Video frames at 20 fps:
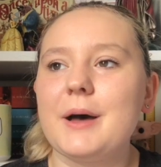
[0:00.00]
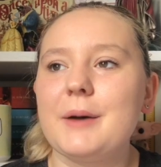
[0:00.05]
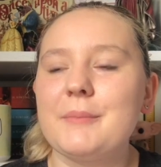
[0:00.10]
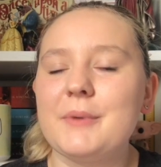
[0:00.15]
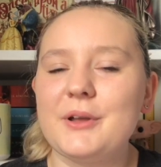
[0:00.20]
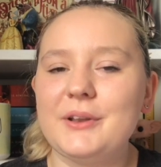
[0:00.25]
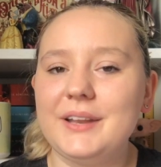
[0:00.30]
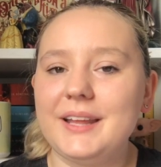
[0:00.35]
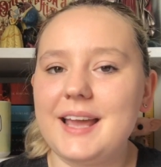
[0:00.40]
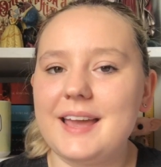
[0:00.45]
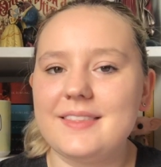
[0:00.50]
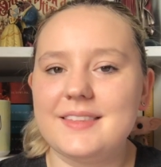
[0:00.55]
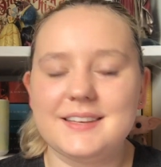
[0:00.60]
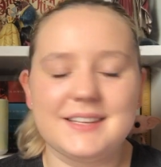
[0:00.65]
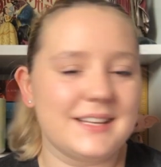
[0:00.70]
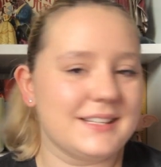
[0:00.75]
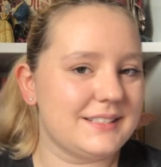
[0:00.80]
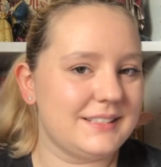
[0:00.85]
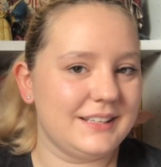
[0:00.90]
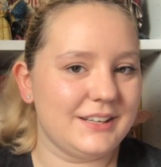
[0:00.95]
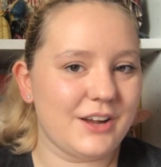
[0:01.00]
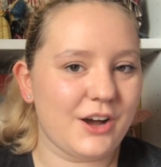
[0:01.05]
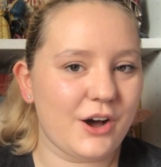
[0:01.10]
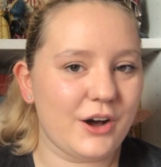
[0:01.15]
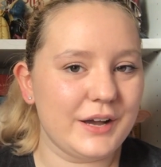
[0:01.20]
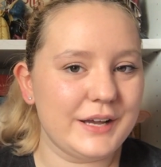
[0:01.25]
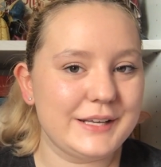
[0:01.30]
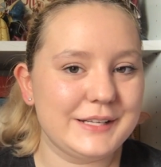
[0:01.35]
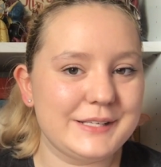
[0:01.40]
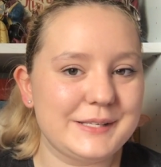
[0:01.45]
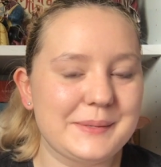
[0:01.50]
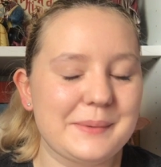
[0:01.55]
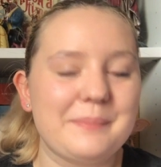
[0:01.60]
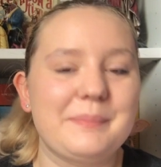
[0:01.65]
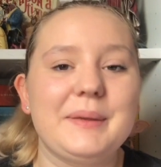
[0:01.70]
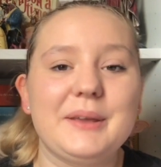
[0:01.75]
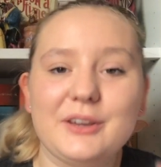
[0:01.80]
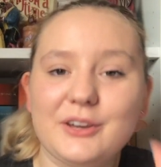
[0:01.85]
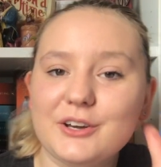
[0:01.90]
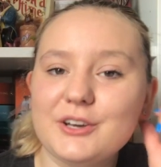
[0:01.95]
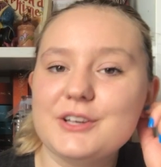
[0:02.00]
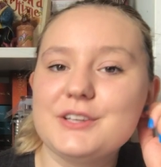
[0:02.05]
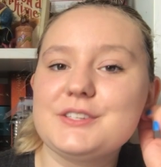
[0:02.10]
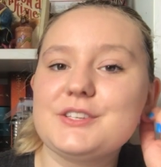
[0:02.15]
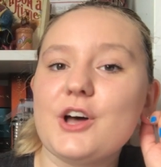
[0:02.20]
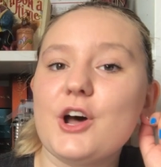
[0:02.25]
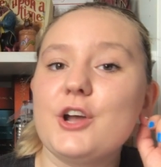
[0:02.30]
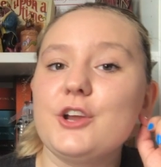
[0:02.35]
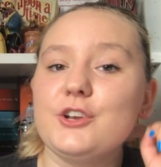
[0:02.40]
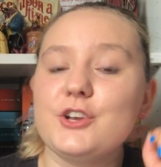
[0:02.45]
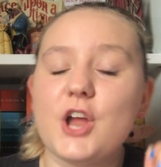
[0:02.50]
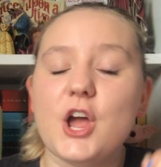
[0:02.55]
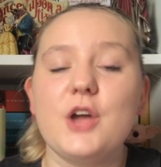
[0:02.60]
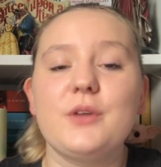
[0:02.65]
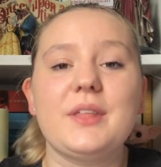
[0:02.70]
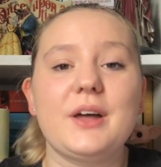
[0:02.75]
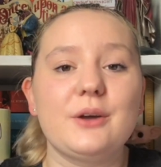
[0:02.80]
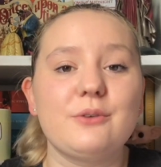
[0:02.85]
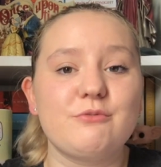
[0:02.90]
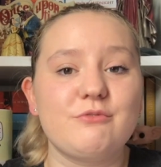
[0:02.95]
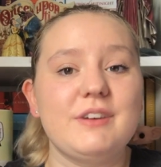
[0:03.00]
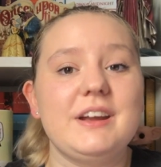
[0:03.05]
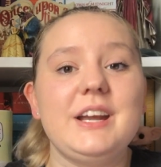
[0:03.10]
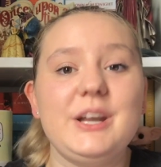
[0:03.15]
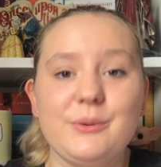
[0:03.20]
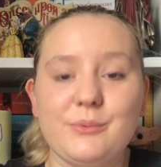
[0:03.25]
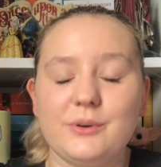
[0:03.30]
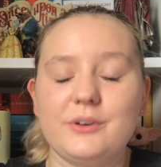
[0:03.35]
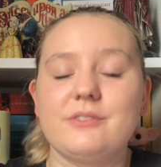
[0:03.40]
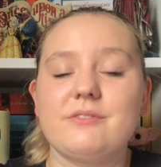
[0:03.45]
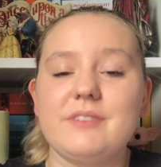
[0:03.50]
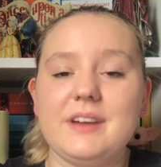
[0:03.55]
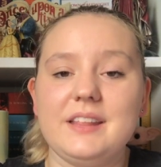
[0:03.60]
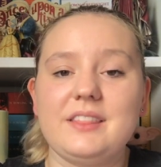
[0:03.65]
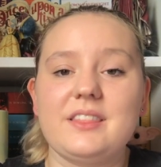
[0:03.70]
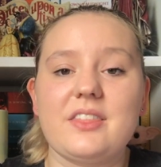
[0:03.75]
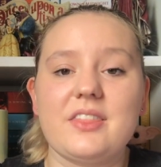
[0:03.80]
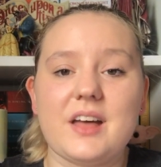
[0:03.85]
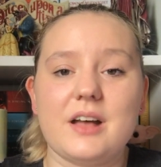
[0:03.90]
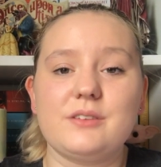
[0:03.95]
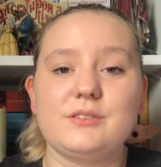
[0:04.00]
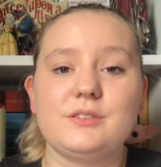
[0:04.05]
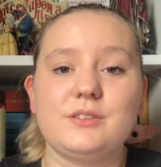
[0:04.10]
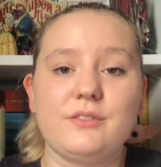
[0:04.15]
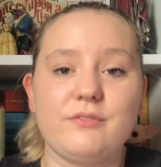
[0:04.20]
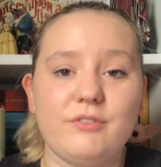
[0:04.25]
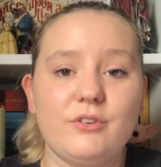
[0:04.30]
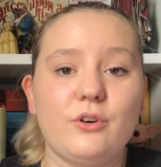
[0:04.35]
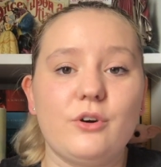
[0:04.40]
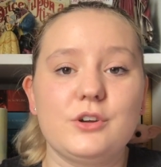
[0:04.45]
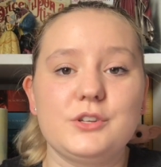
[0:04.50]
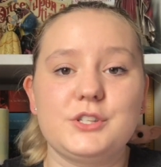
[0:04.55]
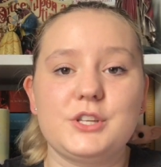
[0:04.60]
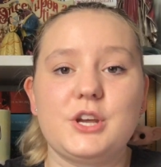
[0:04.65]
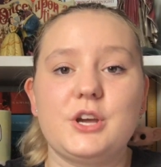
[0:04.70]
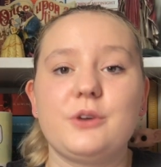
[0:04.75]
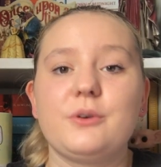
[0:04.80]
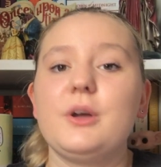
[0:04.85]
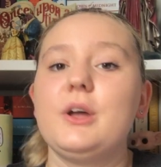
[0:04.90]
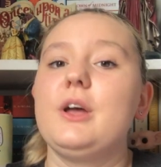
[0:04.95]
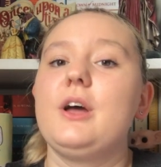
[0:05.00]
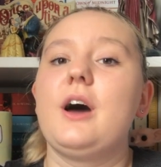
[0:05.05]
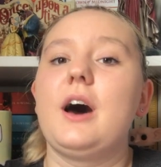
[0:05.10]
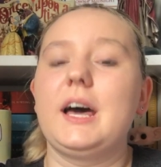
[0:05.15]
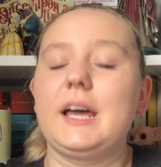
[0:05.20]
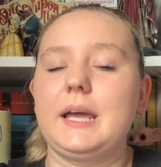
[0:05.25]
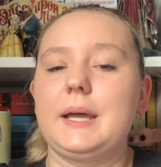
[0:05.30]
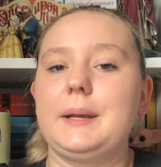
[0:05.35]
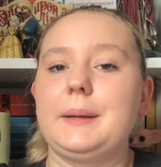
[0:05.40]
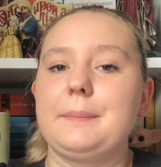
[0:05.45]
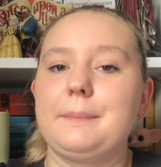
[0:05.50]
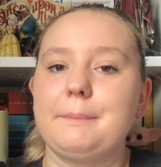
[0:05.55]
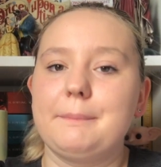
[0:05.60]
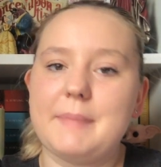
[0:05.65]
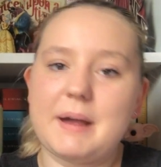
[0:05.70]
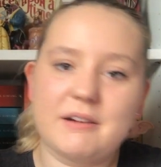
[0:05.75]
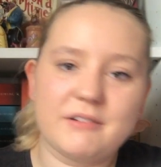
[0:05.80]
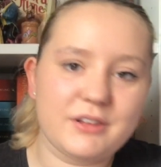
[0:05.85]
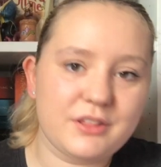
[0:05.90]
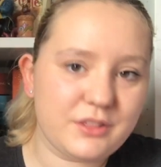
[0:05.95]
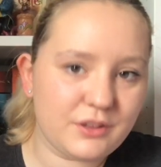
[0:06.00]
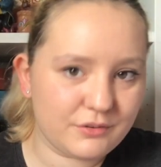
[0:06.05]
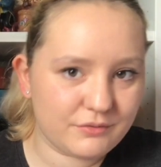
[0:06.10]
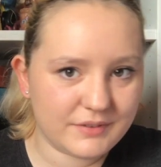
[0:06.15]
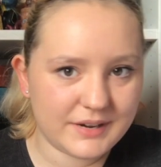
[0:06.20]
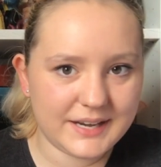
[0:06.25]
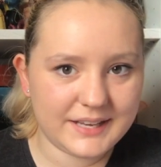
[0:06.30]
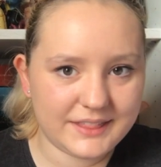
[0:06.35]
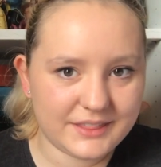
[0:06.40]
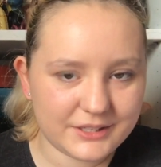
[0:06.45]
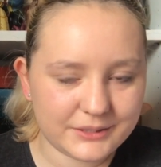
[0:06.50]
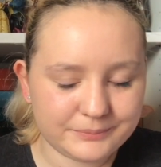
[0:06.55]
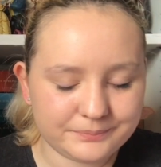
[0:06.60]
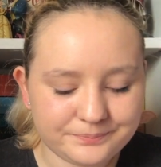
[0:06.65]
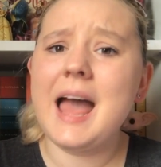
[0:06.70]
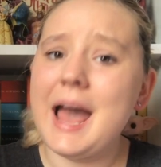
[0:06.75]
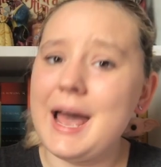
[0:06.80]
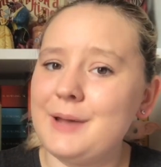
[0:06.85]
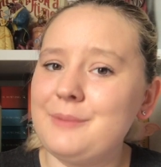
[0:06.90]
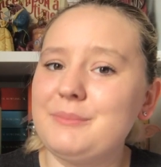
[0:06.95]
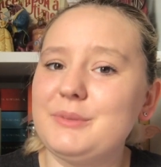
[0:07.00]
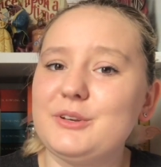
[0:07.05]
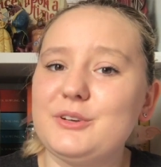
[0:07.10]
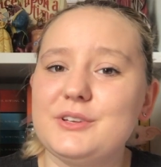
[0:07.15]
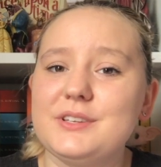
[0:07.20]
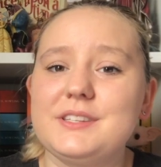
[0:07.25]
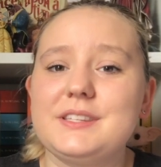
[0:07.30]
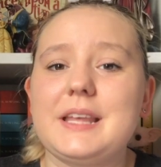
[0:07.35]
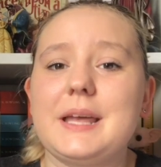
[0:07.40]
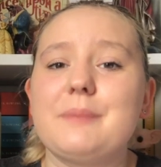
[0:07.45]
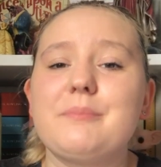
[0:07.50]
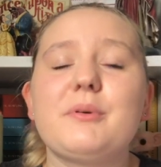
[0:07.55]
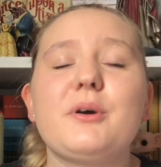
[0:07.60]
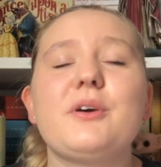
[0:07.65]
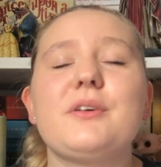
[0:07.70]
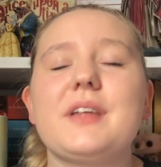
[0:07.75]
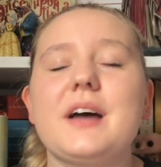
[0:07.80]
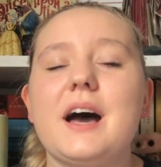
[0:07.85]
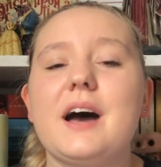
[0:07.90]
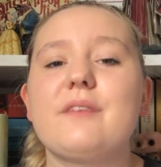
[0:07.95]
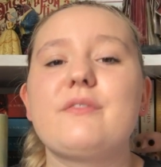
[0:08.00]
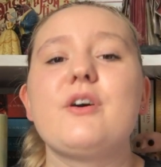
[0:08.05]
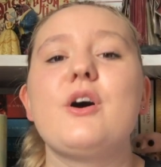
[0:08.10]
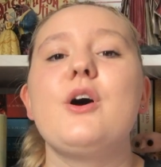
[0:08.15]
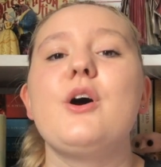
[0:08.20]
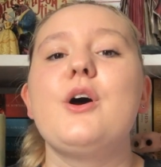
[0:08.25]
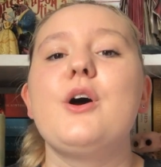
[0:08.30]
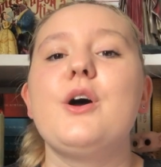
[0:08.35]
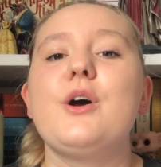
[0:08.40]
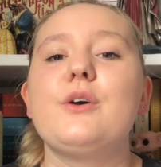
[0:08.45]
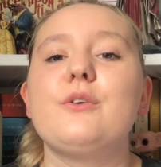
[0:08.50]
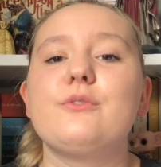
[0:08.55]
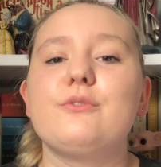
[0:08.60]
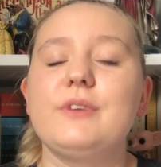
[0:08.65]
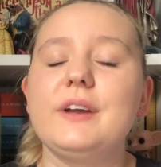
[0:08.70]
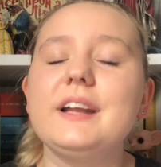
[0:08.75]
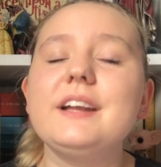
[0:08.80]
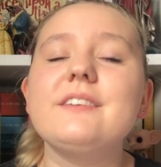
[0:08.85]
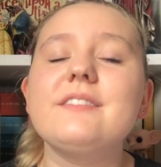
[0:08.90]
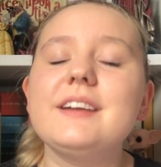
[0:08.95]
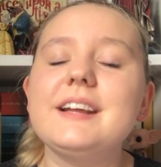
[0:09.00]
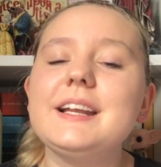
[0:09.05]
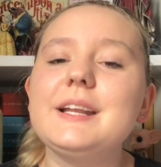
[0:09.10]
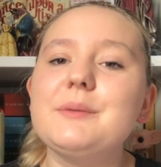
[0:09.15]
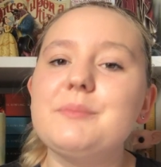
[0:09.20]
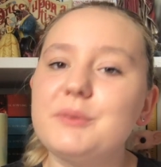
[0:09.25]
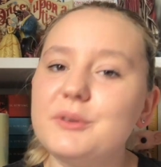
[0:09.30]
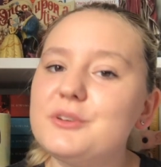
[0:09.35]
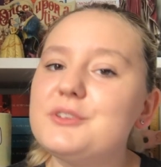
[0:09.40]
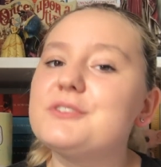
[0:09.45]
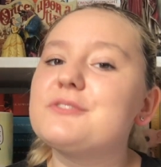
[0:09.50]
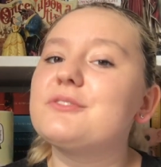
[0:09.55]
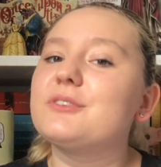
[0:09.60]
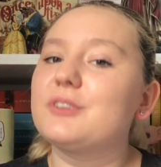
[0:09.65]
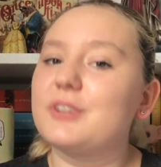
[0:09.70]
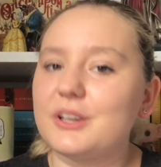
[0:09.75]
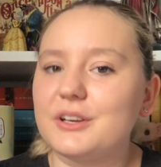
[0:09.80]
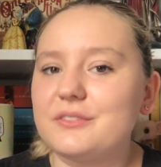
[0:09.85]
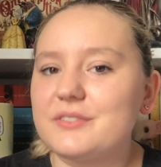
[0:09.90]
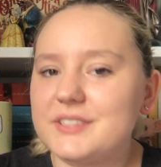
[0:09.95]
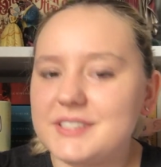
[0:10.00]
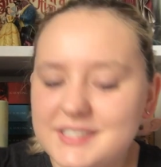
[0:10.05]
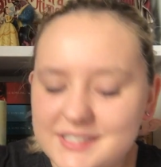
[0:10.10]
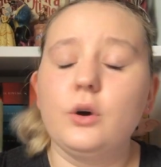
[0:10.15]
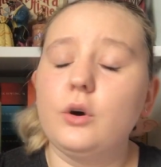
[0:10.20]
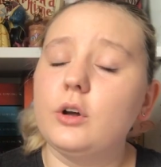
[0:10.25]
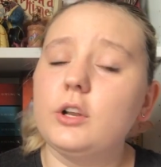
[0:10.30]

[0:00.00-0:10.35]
I'm only getting the Dazzling Heights because I know that I really want to read the Thousandth Floor, so I can marathon read them, and because they both have really really beautiful covers.